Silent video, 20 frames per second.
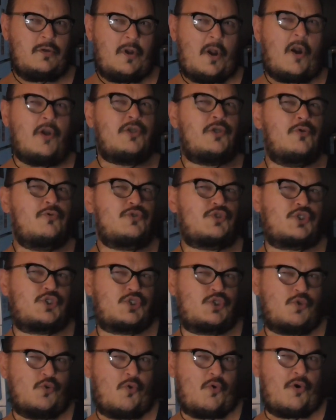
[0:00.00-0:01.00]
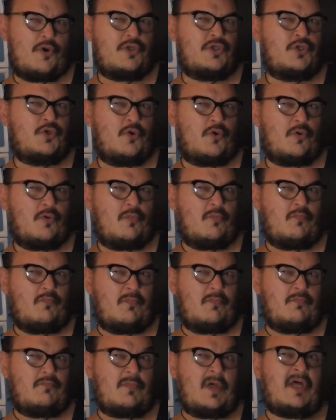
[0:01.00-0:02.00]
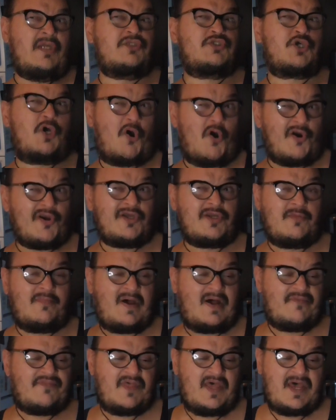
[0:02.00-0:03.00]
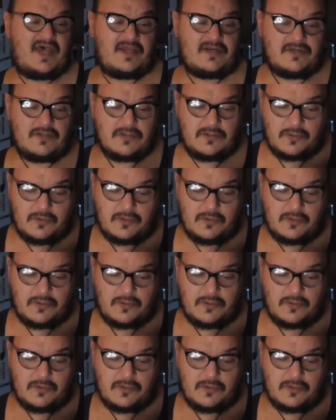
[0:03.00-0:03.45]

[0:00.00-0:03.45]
are you sure you're on target about that?